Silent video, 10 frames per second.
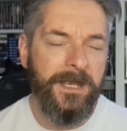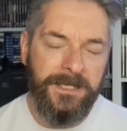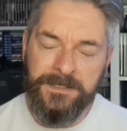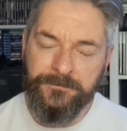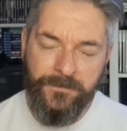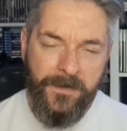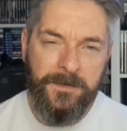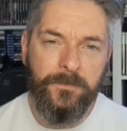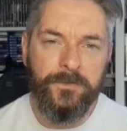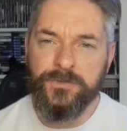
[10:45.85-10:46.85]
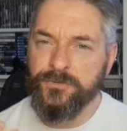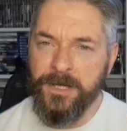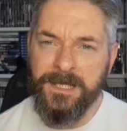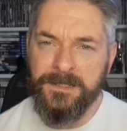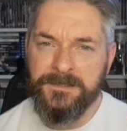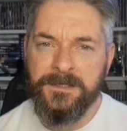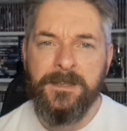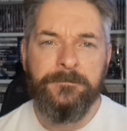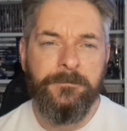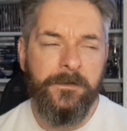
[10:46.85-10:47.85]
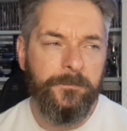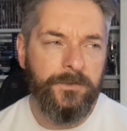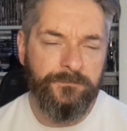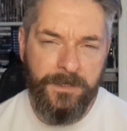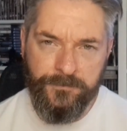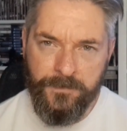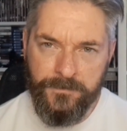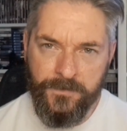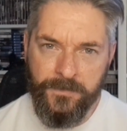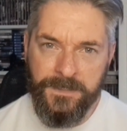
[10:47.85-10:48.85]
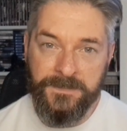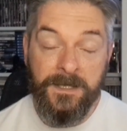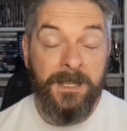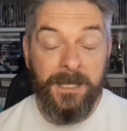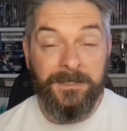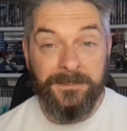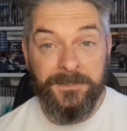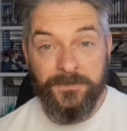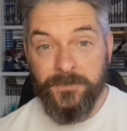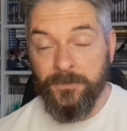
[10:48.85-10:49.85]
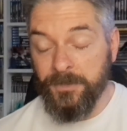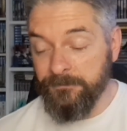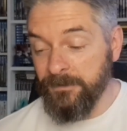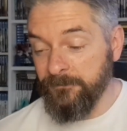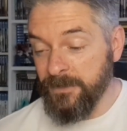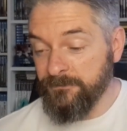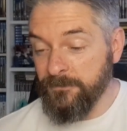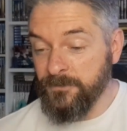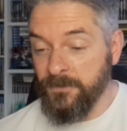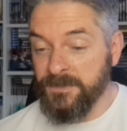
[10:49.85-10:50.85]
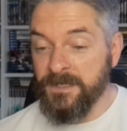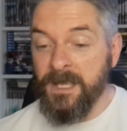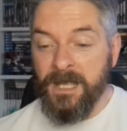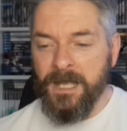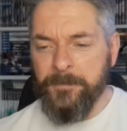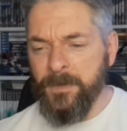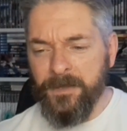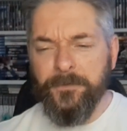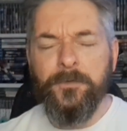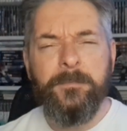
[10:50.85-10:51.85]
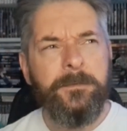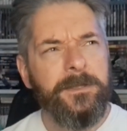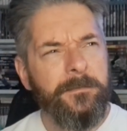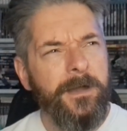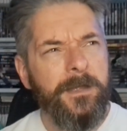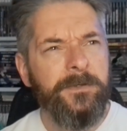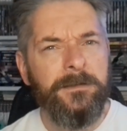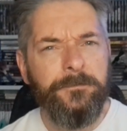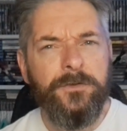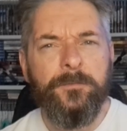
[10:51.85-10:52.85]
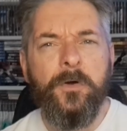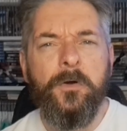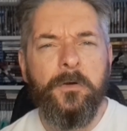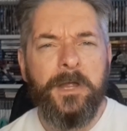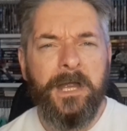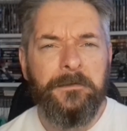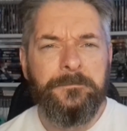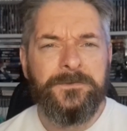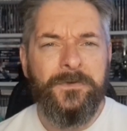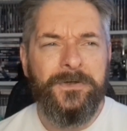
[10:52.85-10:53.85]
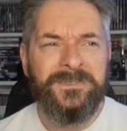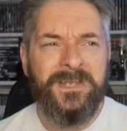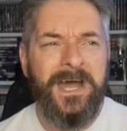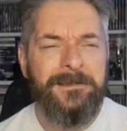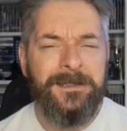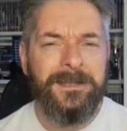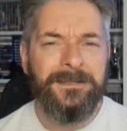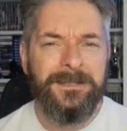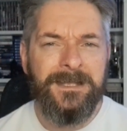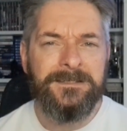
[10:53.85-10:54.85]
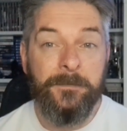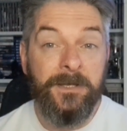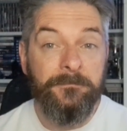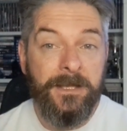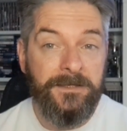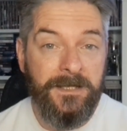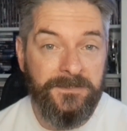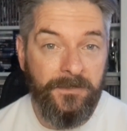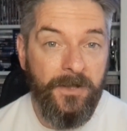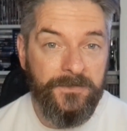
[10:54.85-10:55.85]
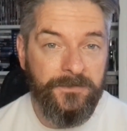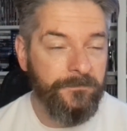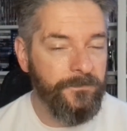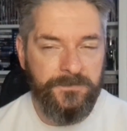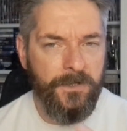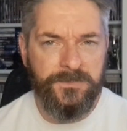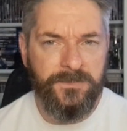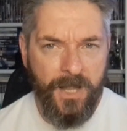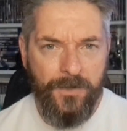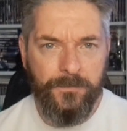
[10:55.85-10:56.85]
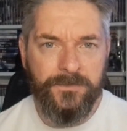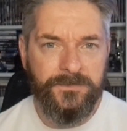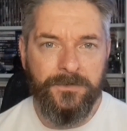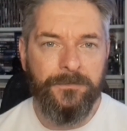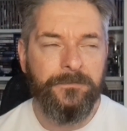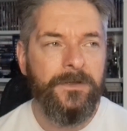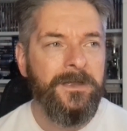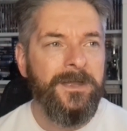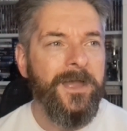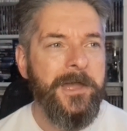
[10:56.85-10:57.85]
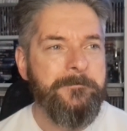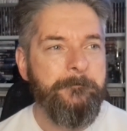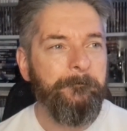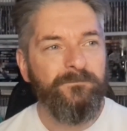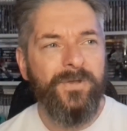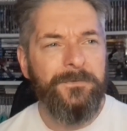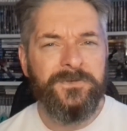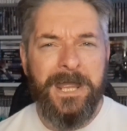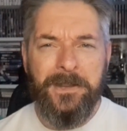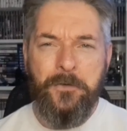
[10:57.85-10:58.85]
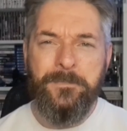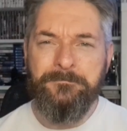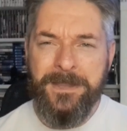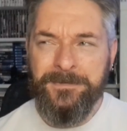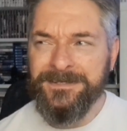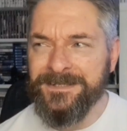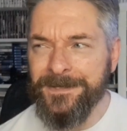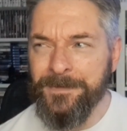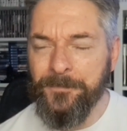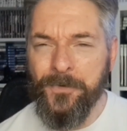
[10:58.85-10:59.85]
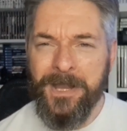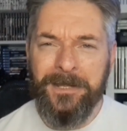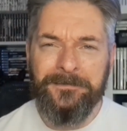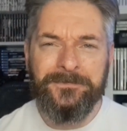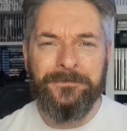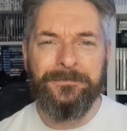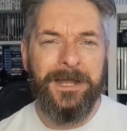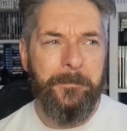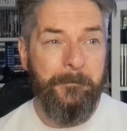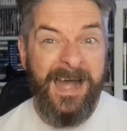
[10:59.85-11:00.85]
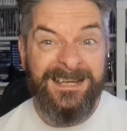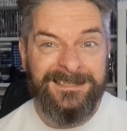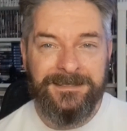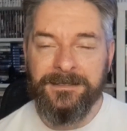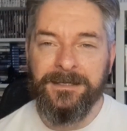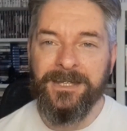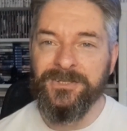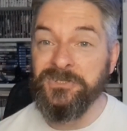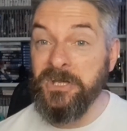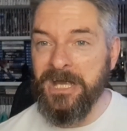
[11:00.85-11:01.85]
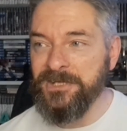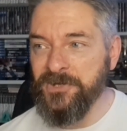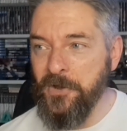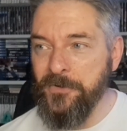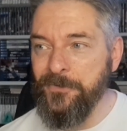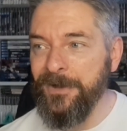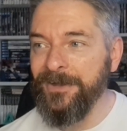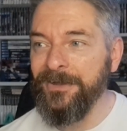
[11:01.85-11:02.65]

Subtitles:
It is very much trains, very much retro toys. And I did enjoy looking around the retro toys. And I thought maybe there might have been a few more kind of toys that I recognised. I mean, I recognised a lot of stuff. There was a lot of Star Wars stuff. But I was kind of hoping maybe to see a bit more kind of stuff like Mask and G.I. Joe.